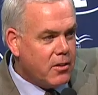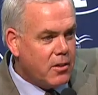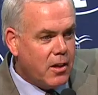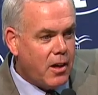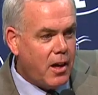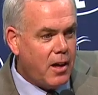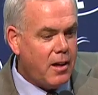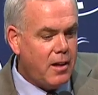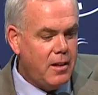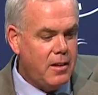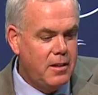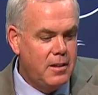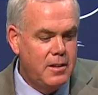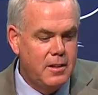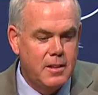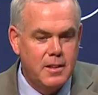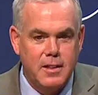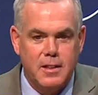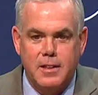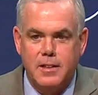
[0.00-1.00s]
you, Kyle,
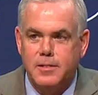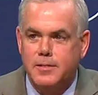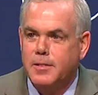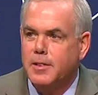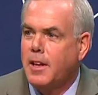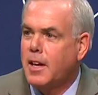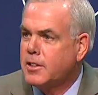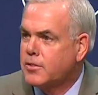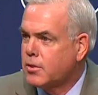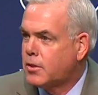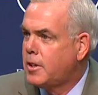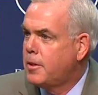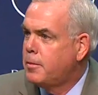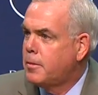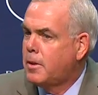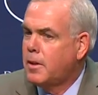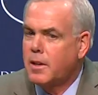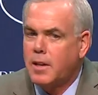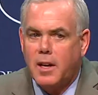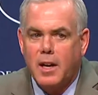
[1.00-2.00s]
um, and thanks for coming
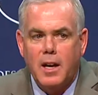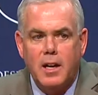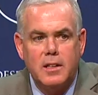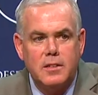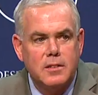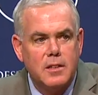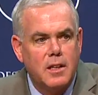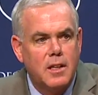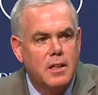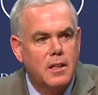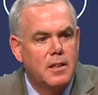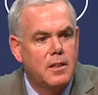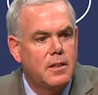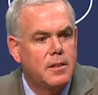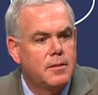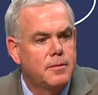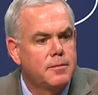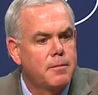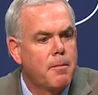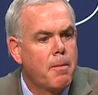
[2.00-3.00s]
today, guys. I
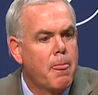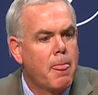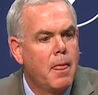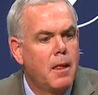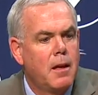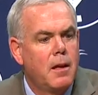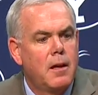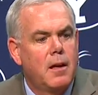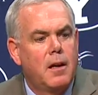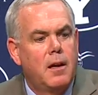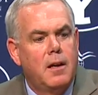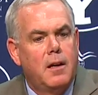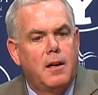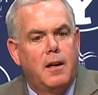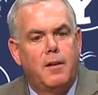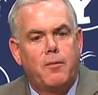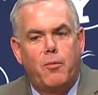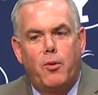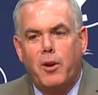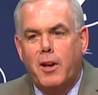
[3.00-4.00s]
uh,
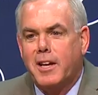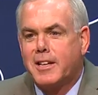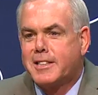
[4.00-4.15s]
I'm really